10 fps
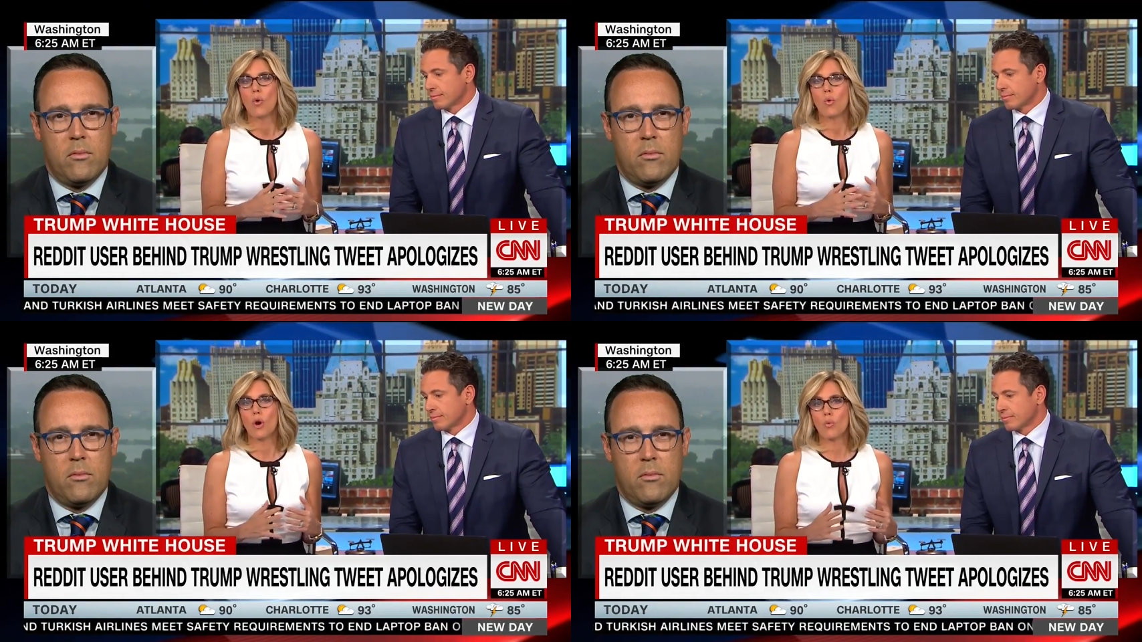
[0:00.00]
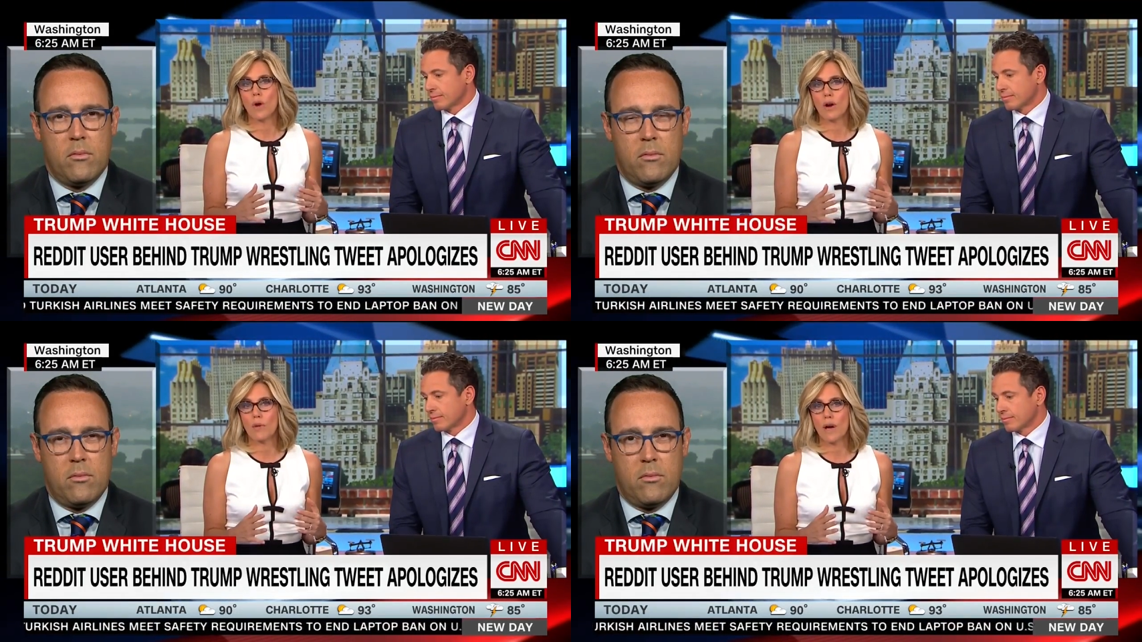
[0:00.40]
Speaker 1: or
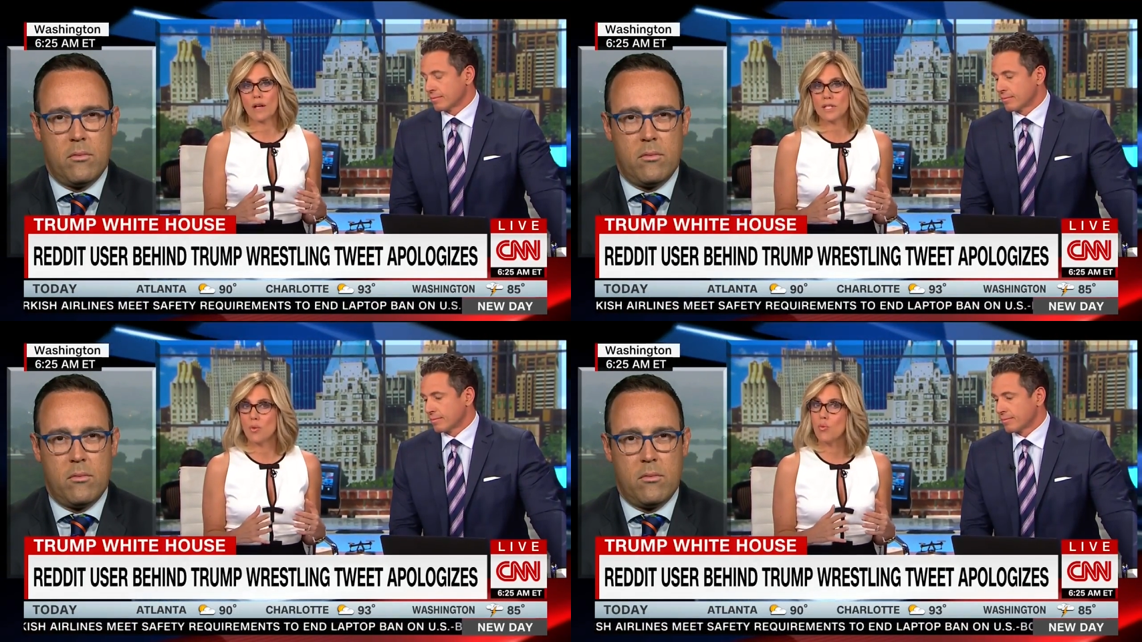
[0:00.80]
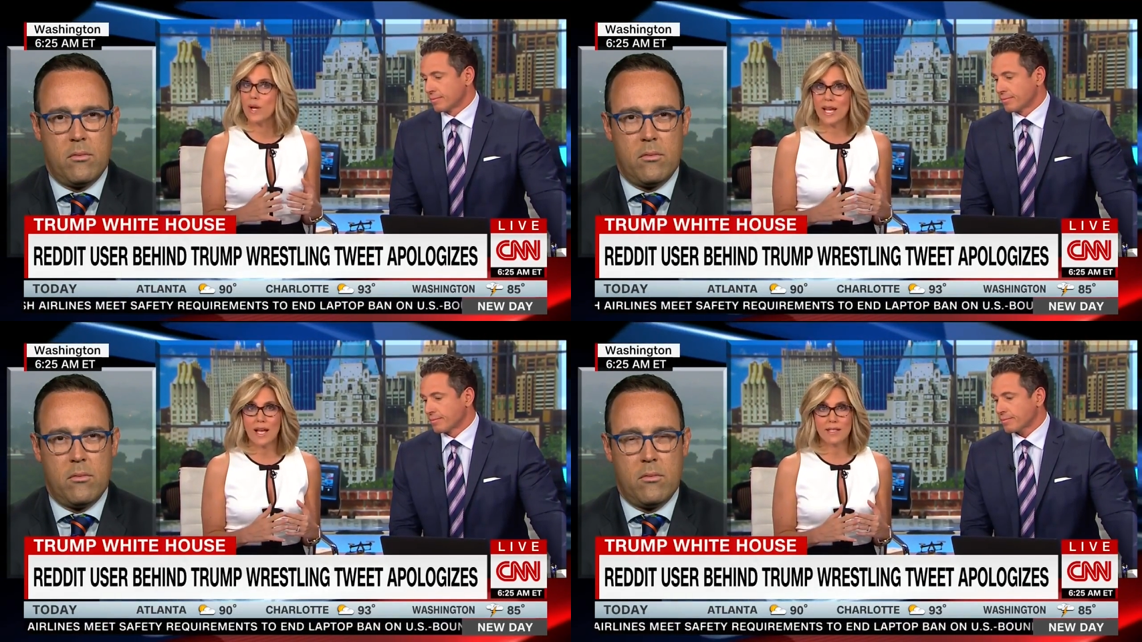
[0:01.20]
whereabouts, and
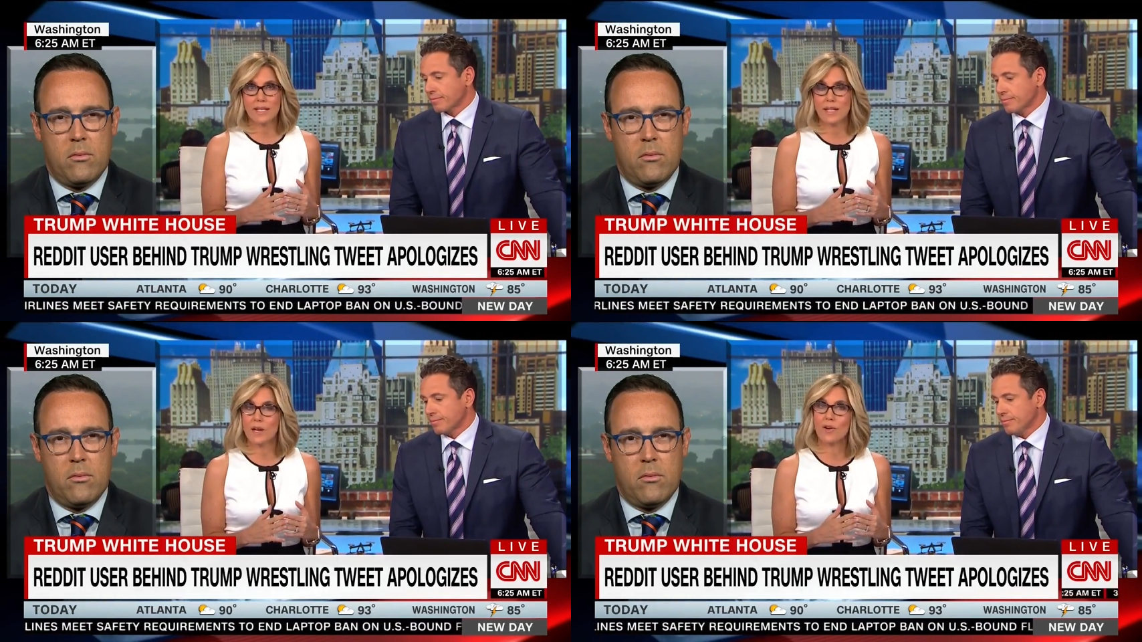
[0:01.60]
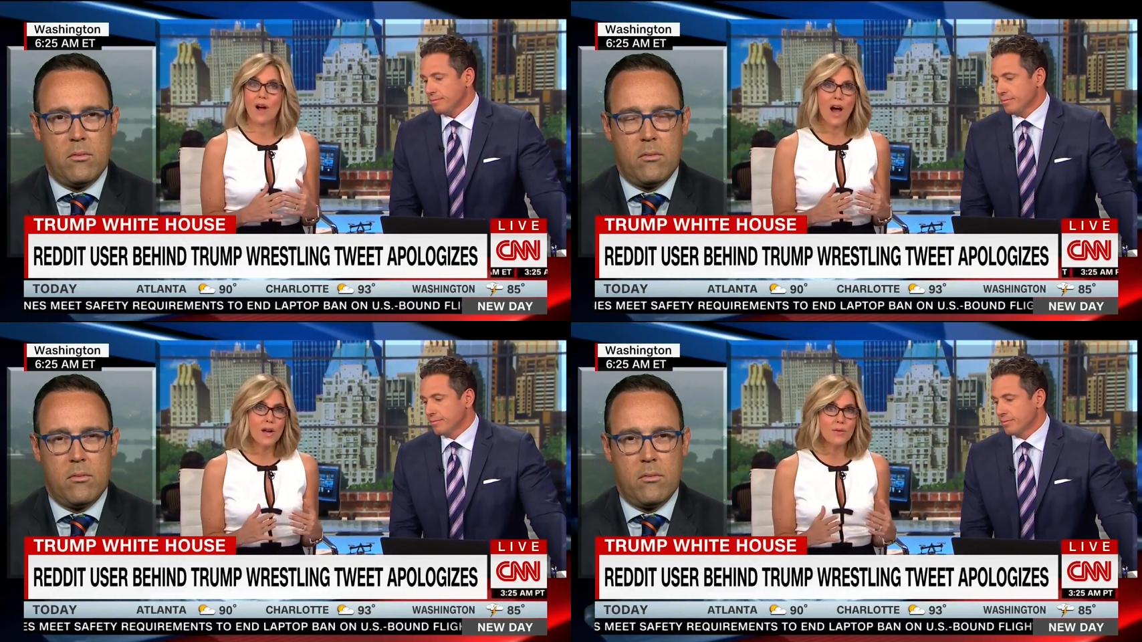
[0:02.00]
we at CNN are
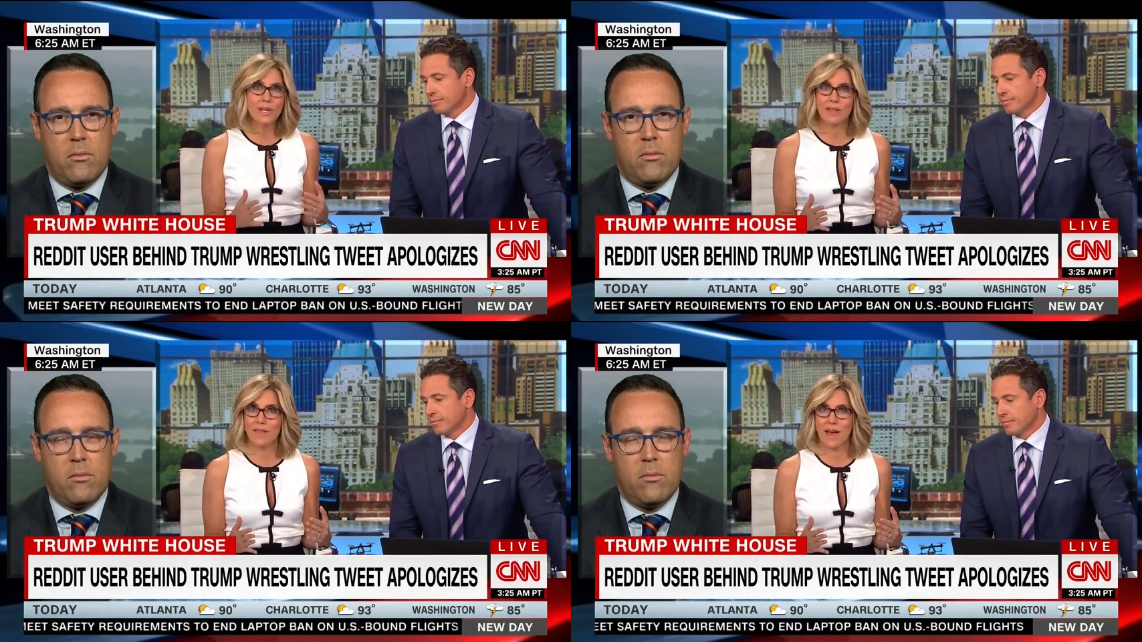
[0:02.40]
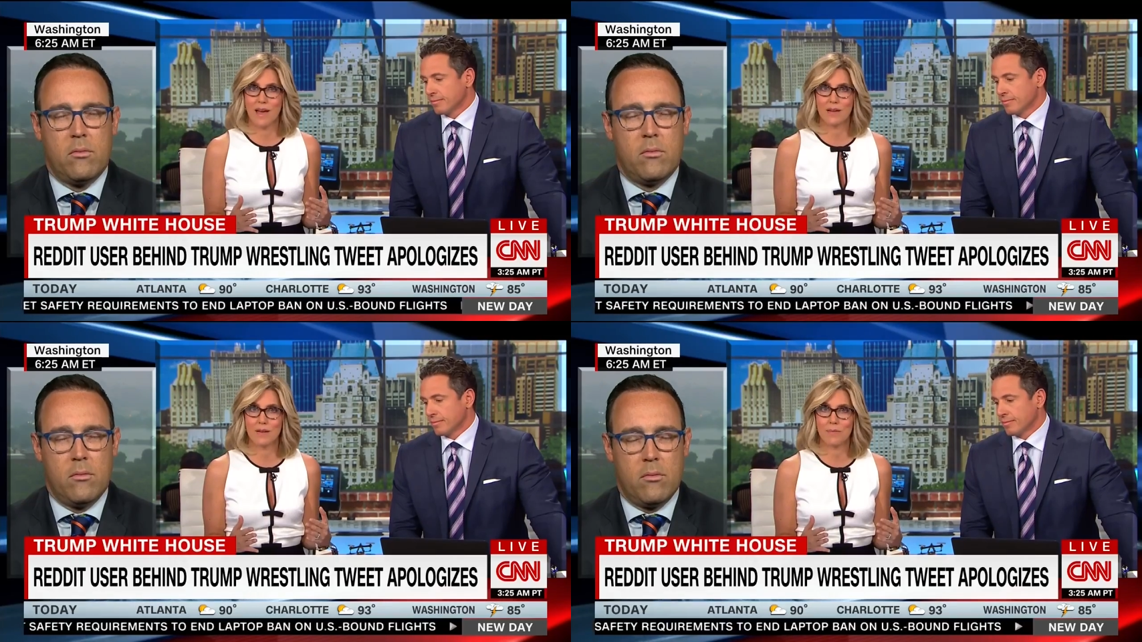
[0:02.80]
honoring that